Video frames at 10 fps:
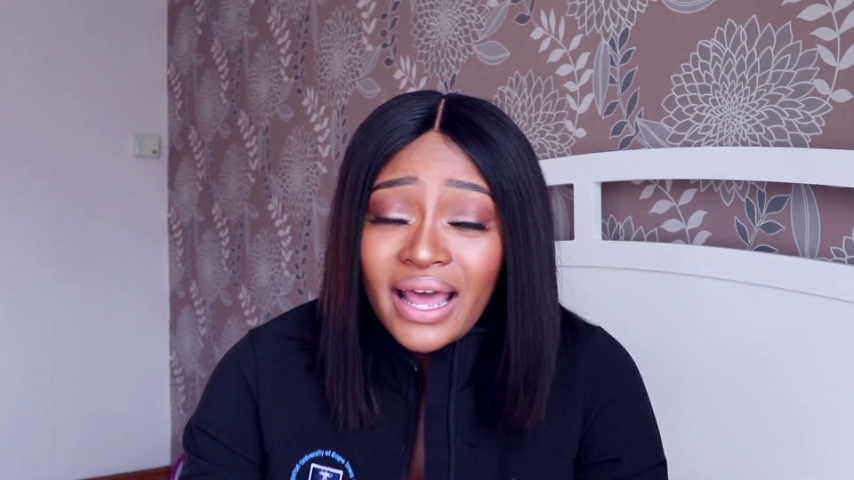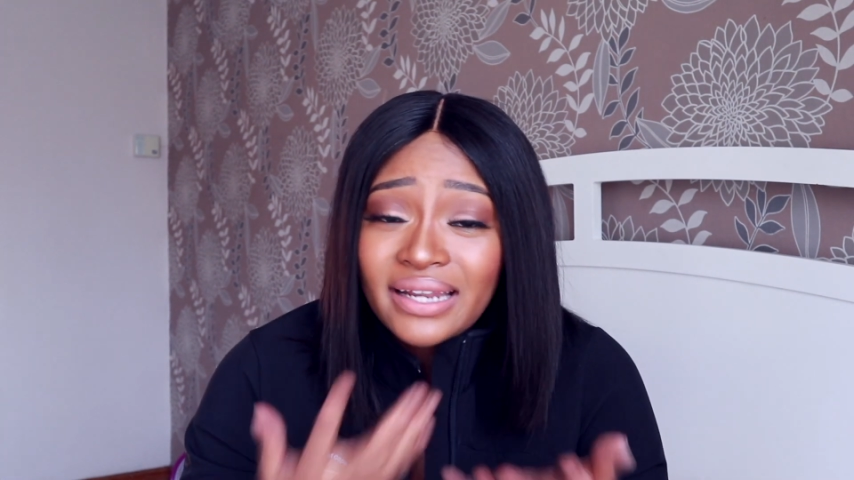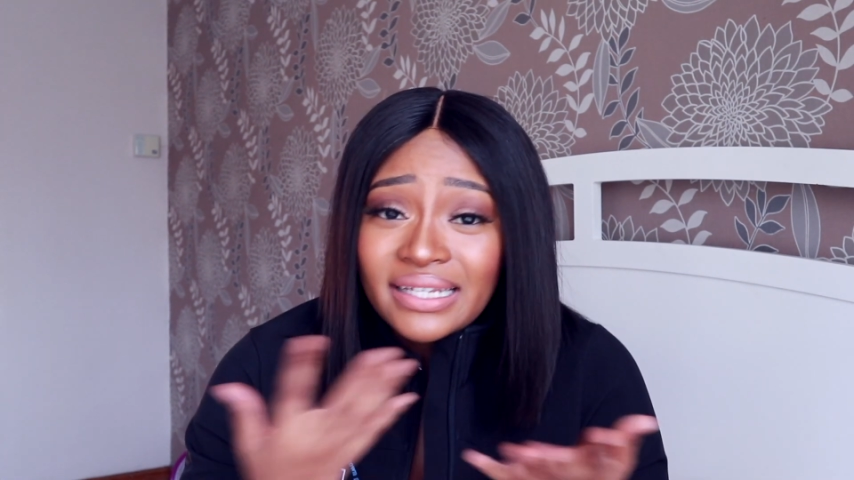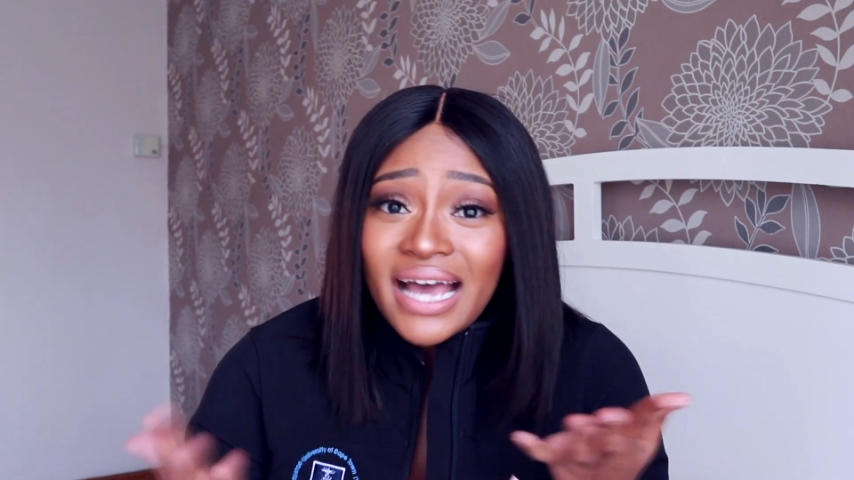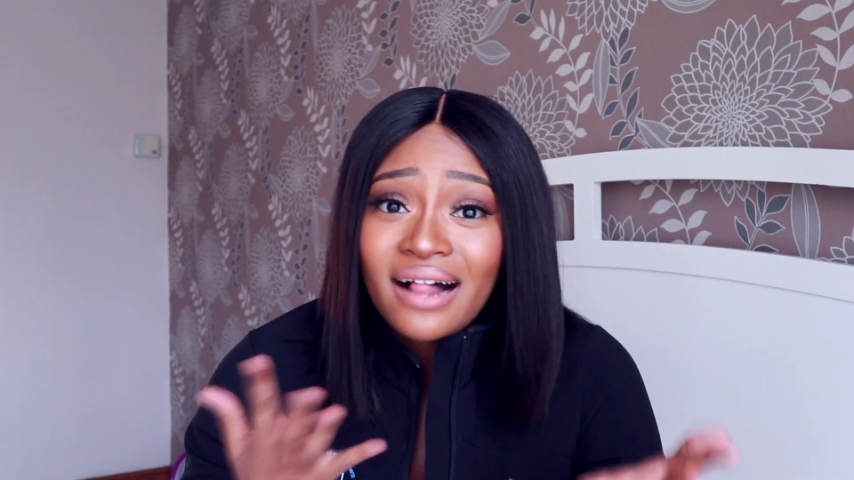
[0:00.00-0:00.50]
I
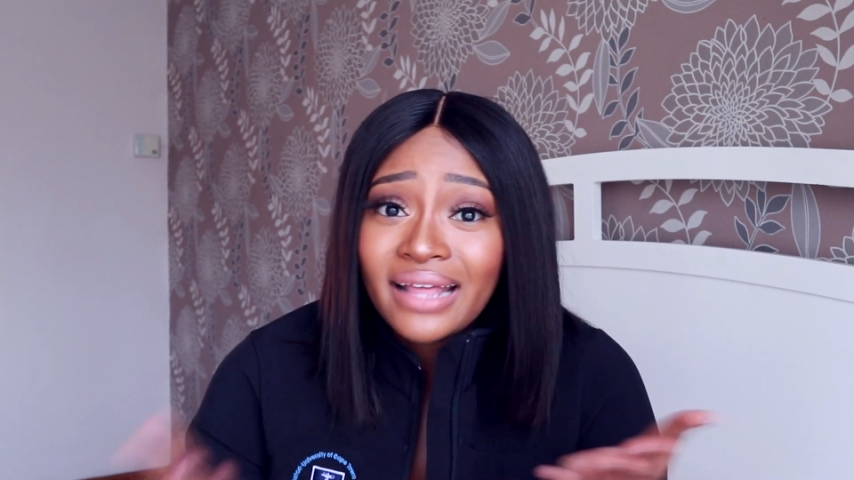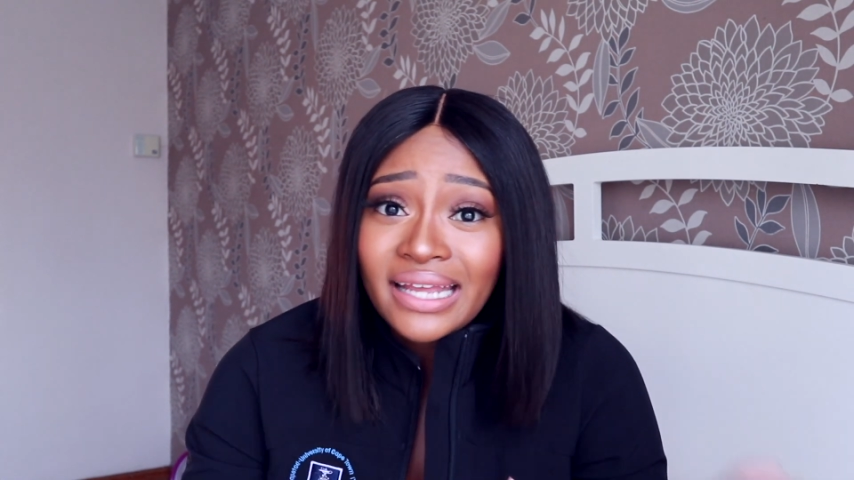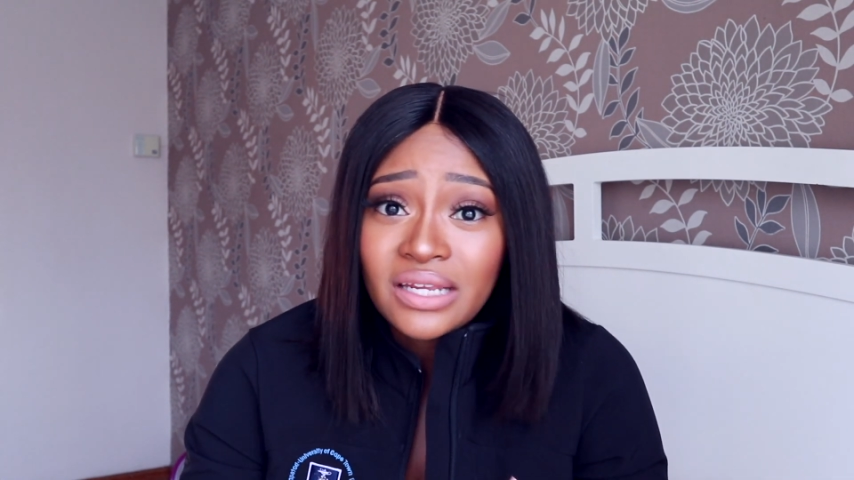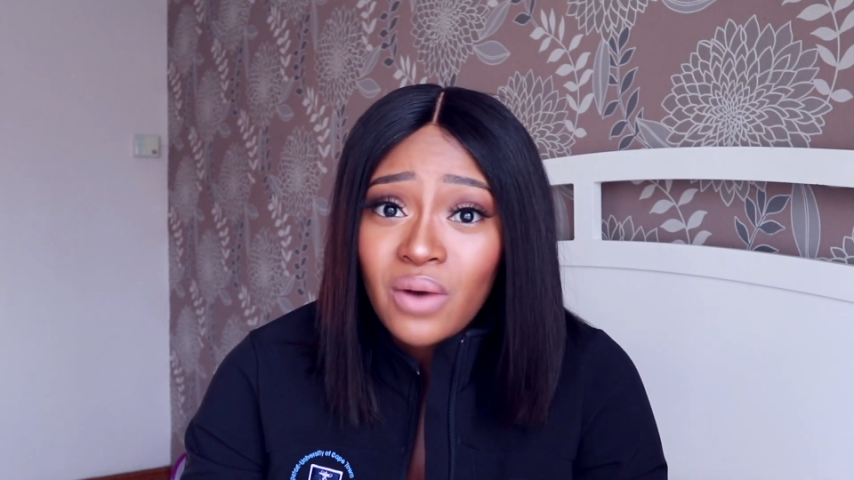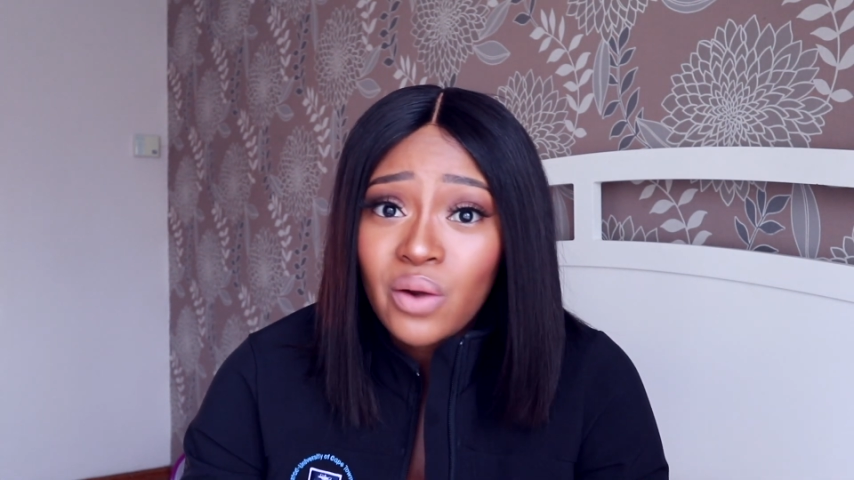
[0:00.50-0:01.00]
didn't tell
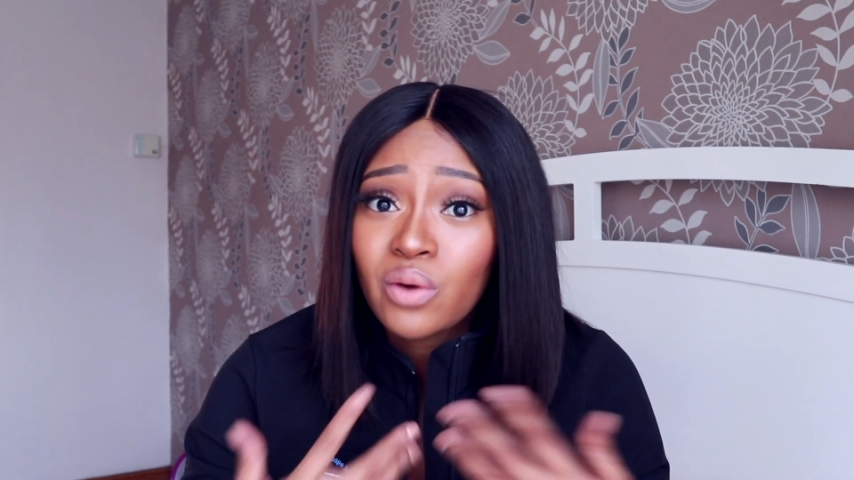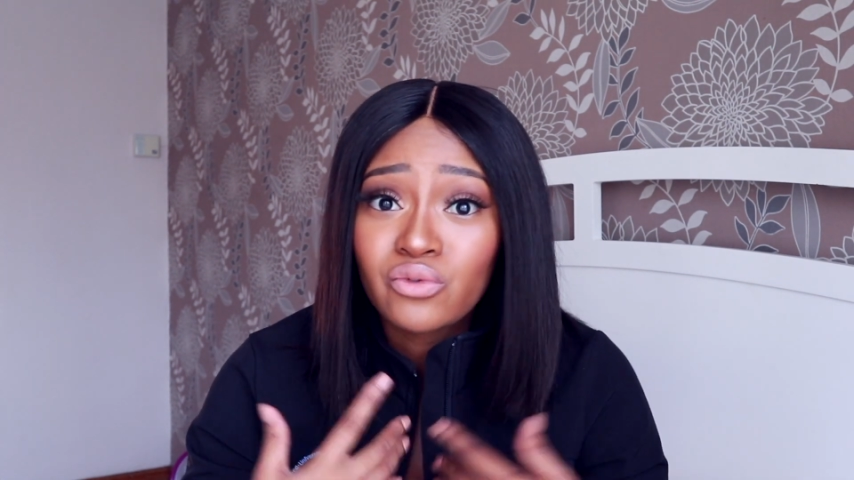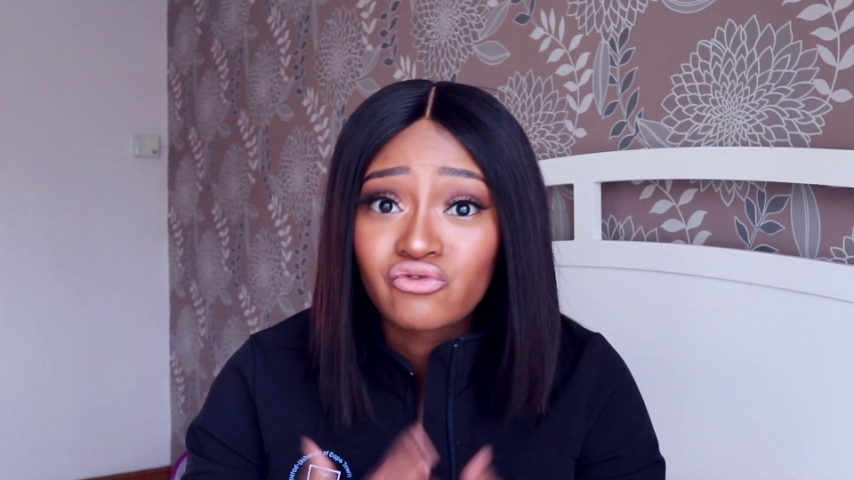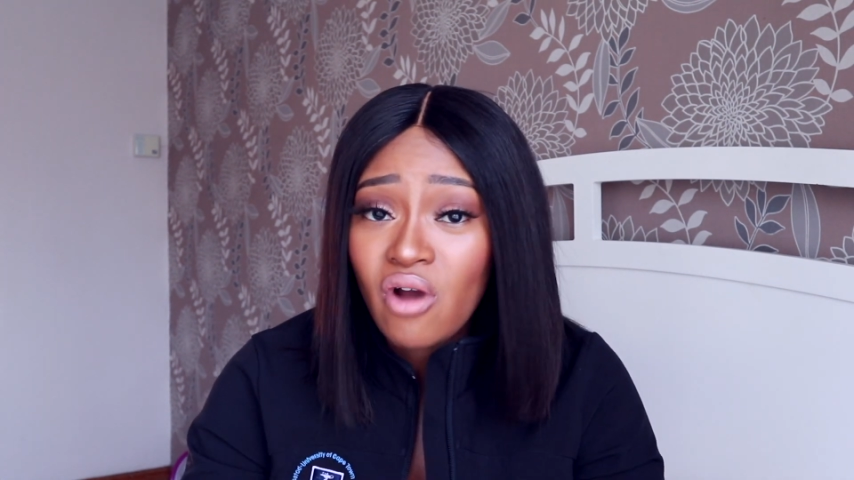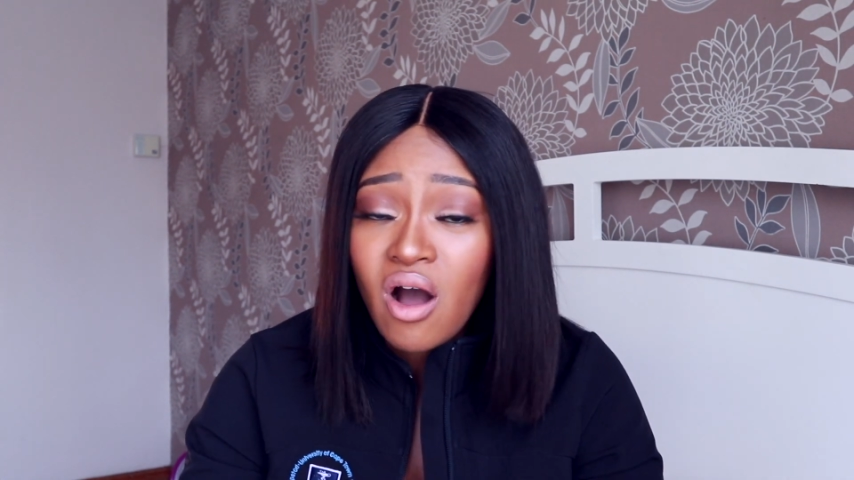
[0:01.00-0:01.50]
anyone what
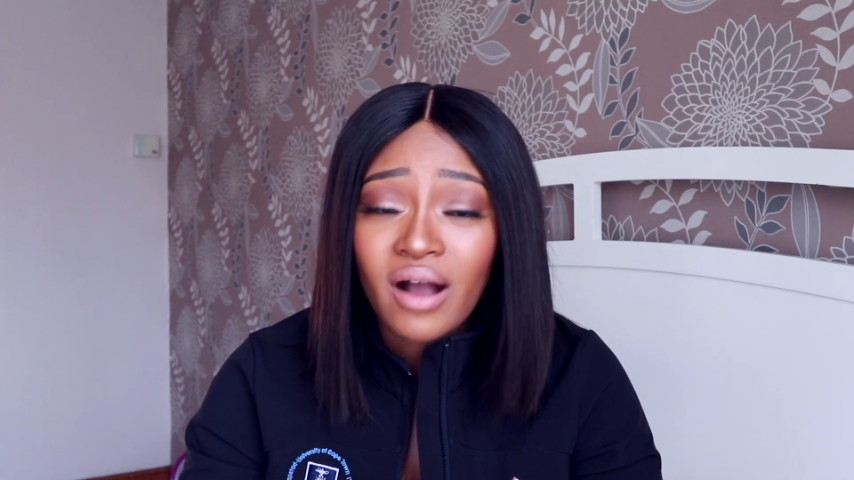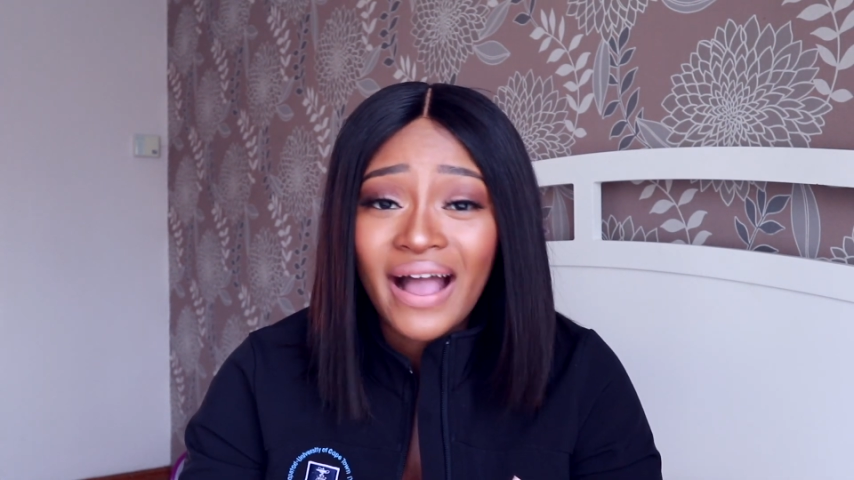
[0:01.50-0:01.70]
was wrong,